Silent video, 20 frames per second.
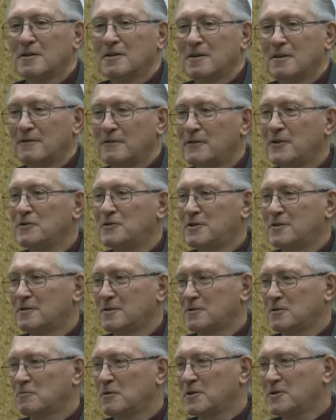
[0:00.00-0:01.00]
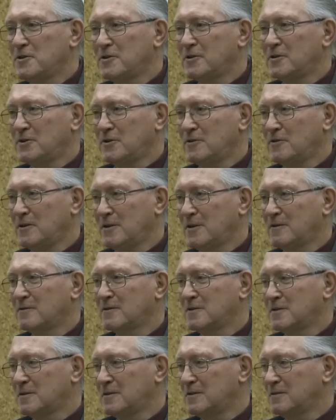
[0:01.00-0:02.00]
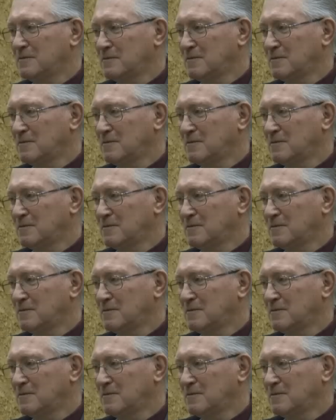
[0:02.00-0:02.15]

The future is what you can do the difference.